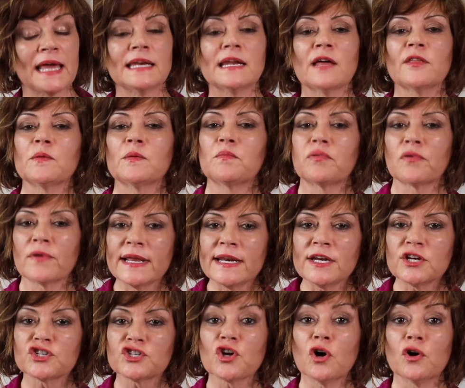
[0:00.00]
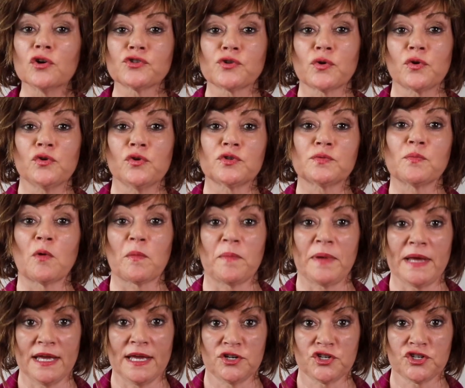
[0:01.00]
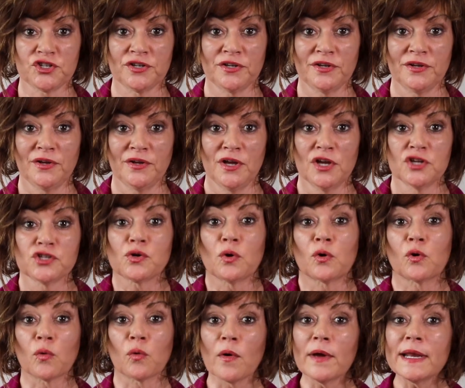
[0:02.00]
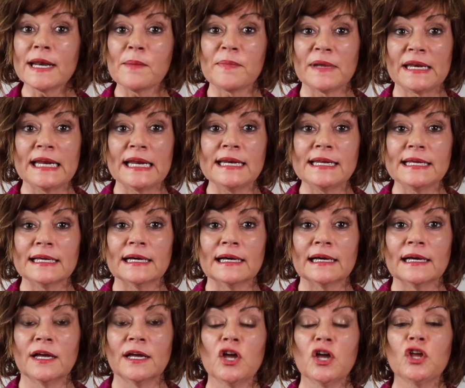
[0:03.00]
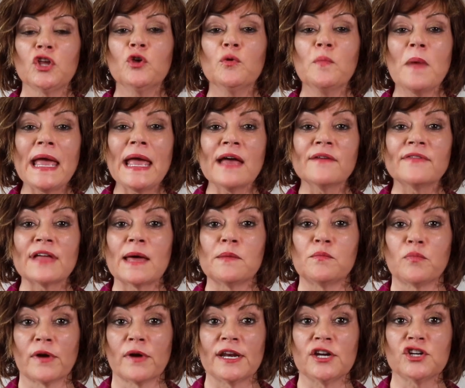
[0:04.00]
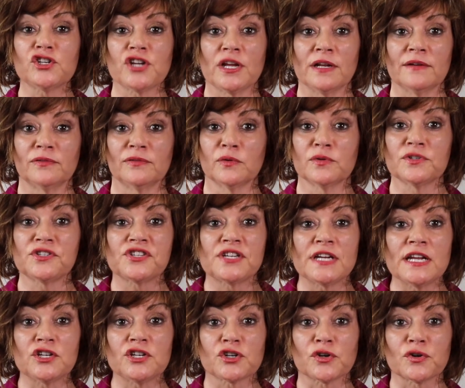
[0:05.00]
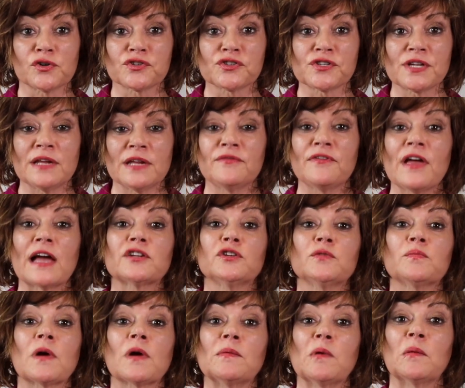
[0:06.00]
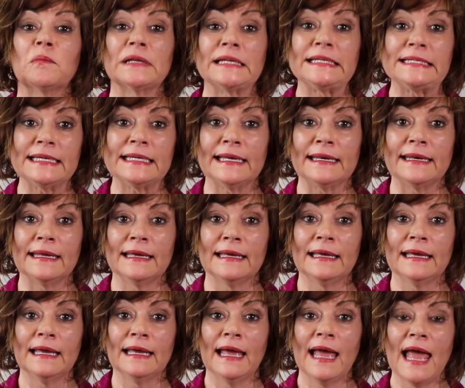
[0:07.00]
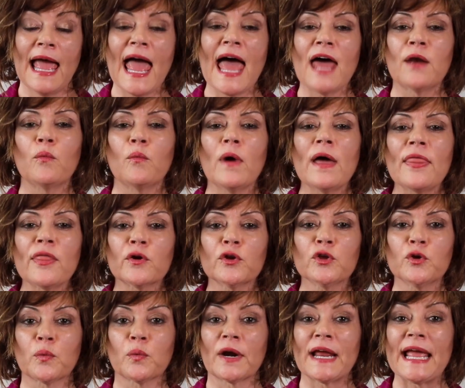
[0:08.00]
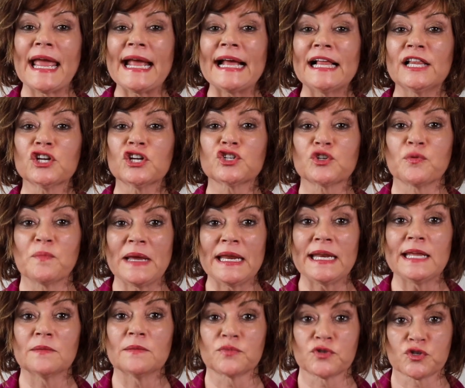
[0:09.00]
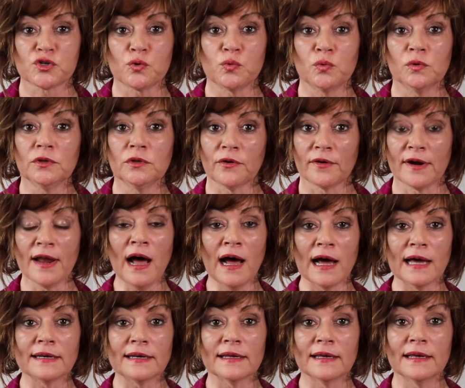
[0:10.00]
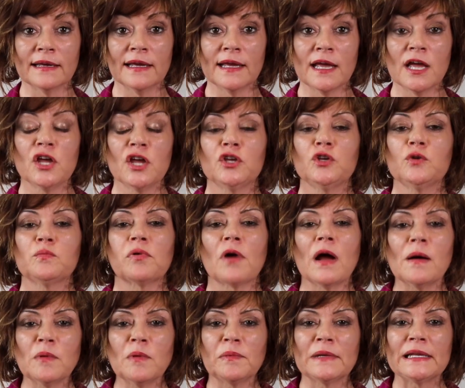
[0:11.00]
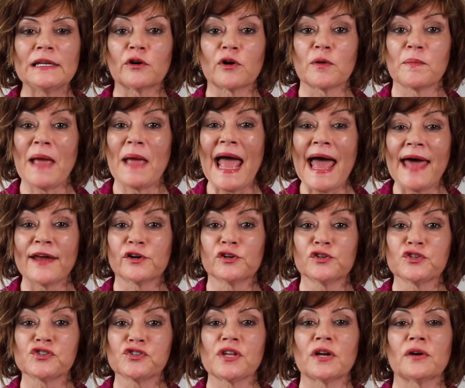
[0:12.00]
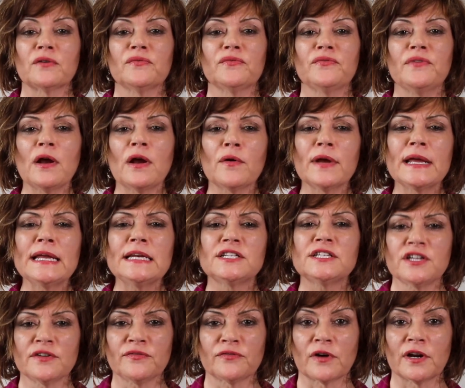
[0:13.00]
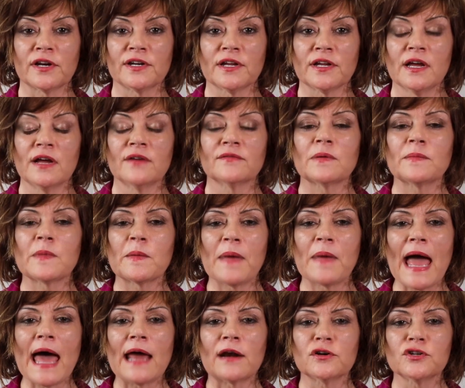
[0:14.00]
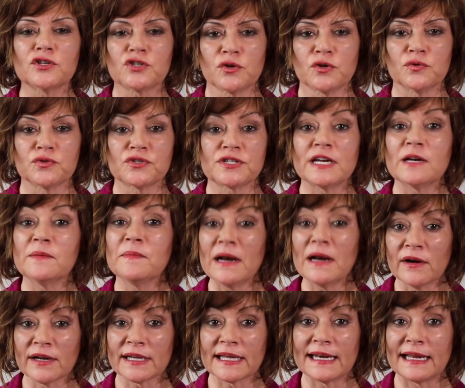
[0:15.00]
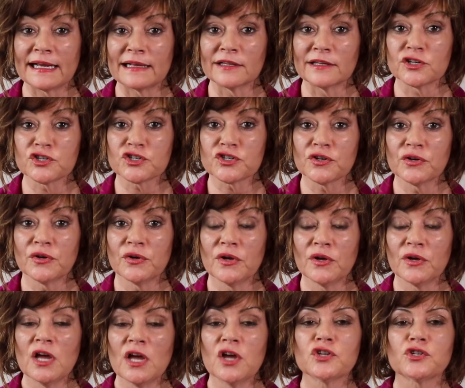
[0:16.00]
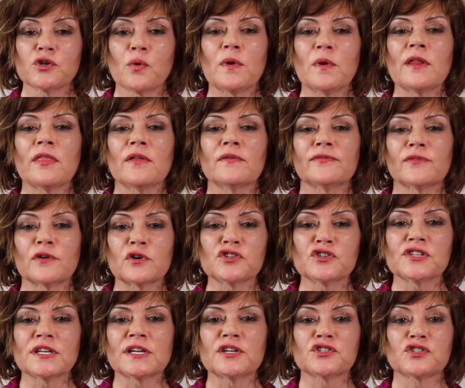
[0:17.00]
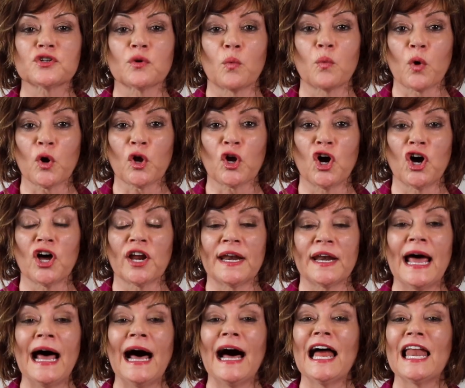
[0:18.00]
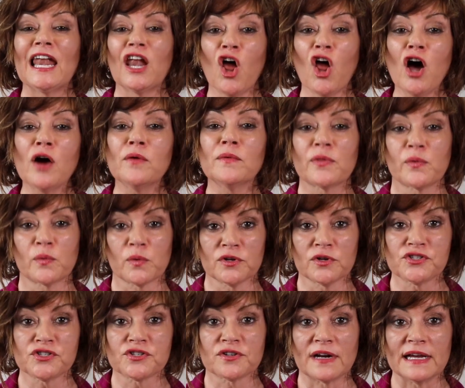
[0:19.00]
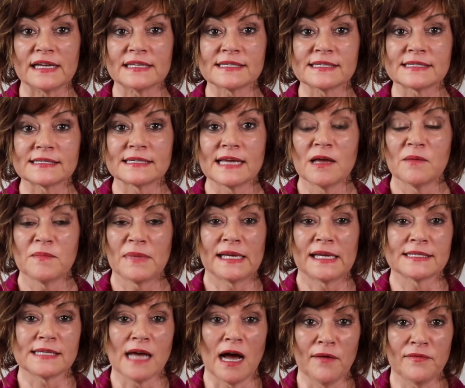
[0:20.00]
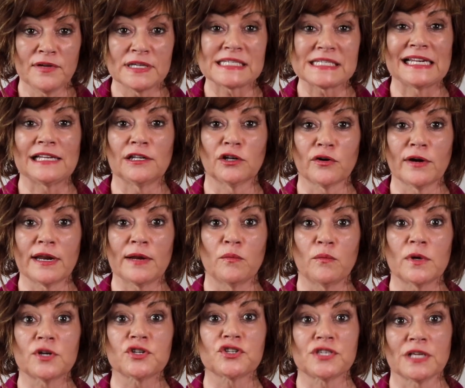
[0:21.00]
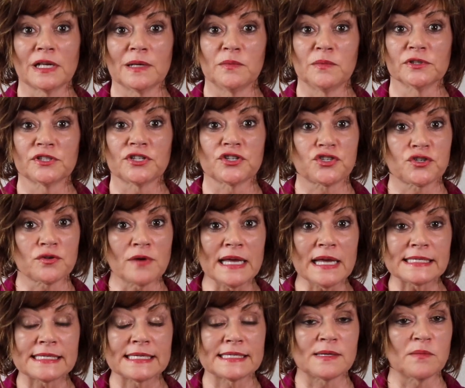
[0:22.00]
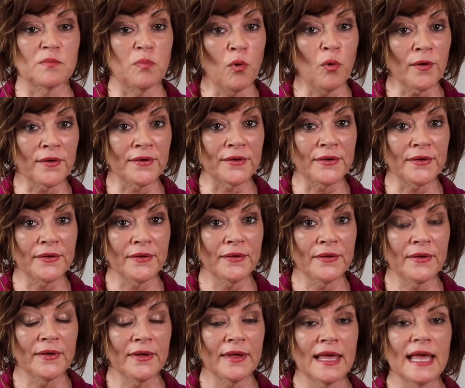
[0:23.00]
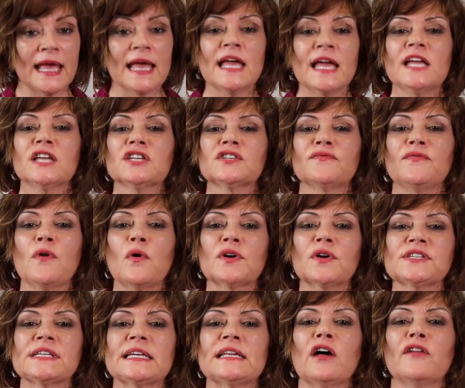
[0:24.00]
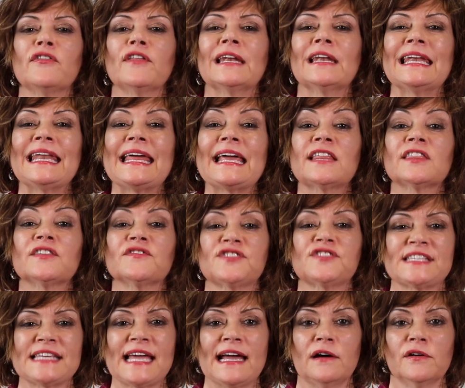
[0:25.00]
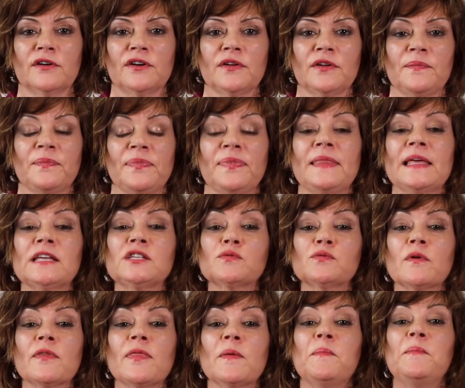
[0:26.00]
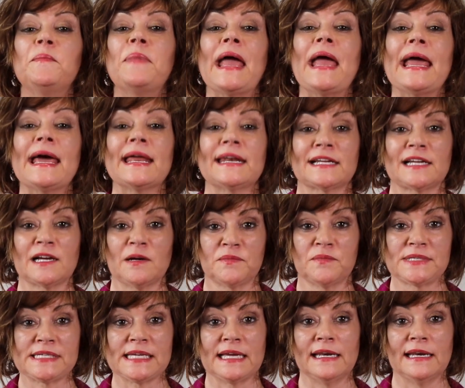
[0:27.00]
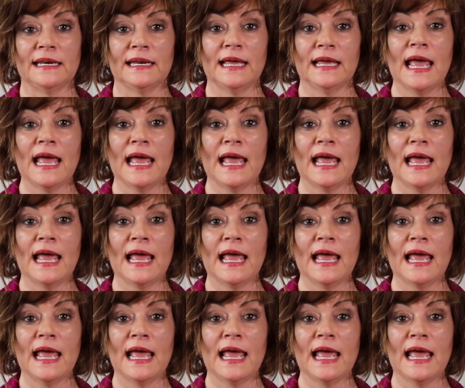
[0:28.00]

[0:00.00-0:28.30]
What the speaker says: Now, the British also use more pitch. So growing up in India, you may have had British-influenced teachers. In fact, you probably did. And whether you were English medium schooled or not, you probably learned patterns that are very different from the patterns used in American English. So one of the first things to work on, along with word stress, because obviously learning which syllable to stress is important, is focusing on the length of sound. That's where the band comes in.